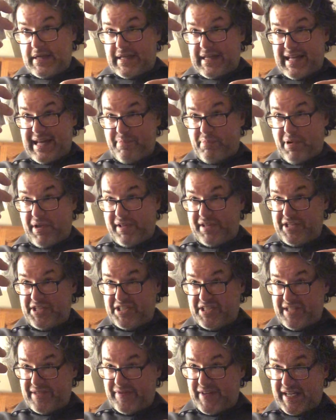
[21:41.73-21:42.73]
I probably
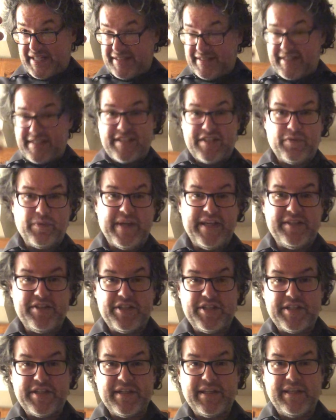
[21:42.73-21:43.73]
shouldn't have gotten sweet
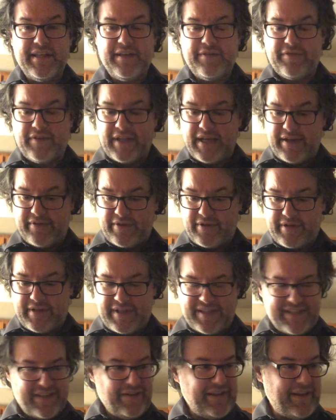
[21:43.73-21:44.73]
chili flavor
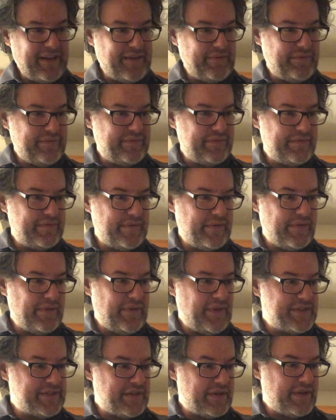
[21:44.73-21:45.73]
because I don't know how good
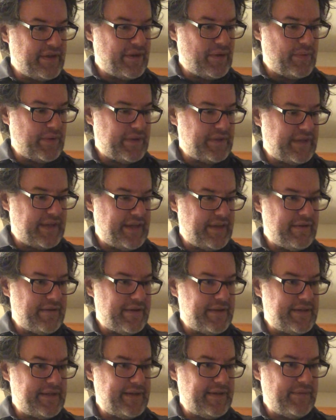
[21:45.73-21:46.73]
that's going to go with
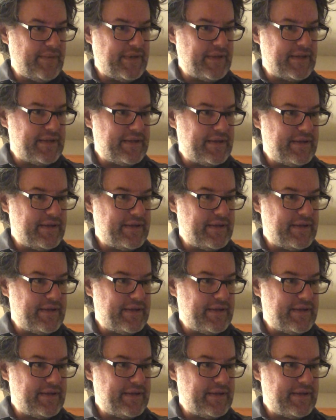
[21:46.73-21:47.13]
Chianti, but